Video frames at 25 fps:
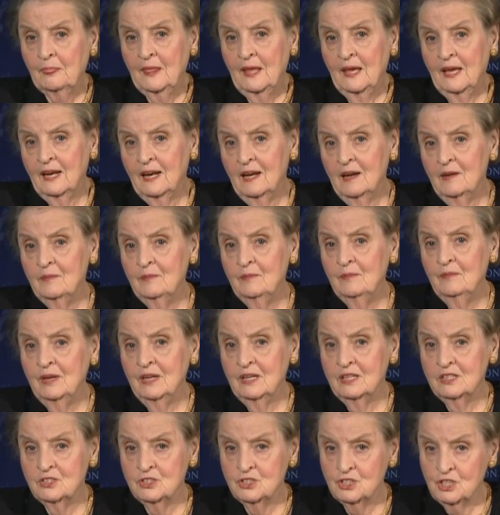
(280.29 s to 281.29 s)
And I'm,
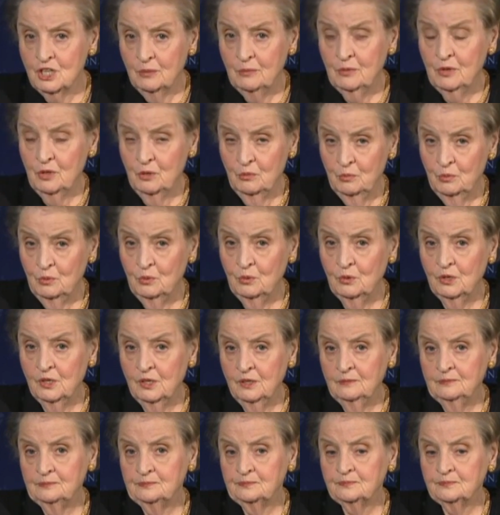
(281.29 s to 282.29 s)
as chairman of the
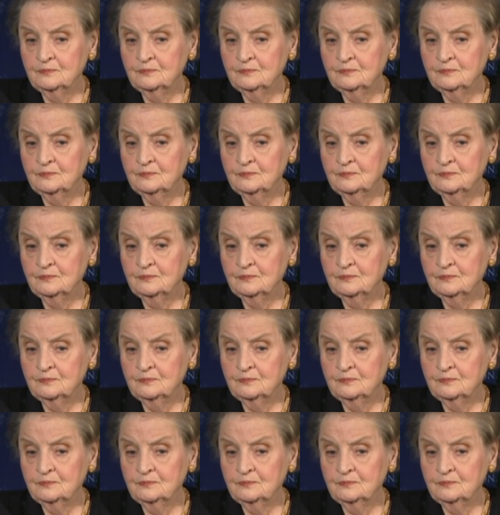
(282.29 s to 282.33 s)
board